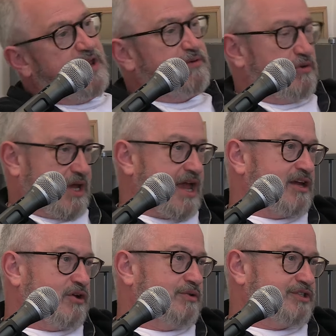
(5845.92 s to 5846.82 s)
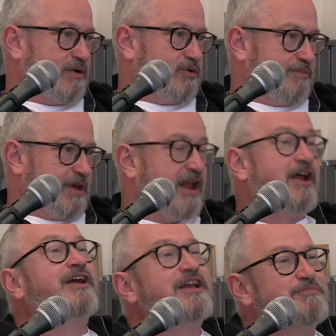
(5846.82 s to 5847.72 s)
of people who we get in contact with me,
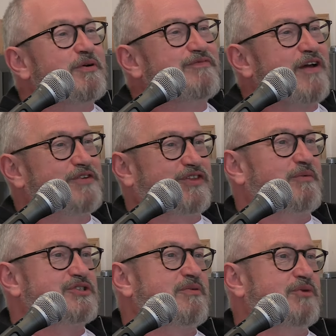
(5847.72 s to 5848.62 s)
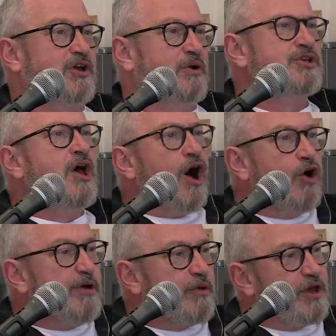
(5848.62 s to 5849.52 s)
and I, it's my favorite thing when someone goes,
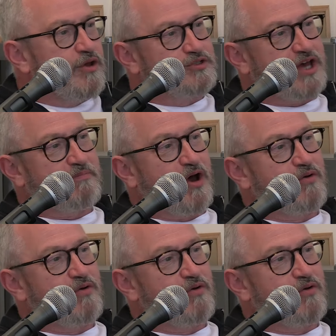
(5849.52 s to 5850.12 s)
"Oh, by the way, who's that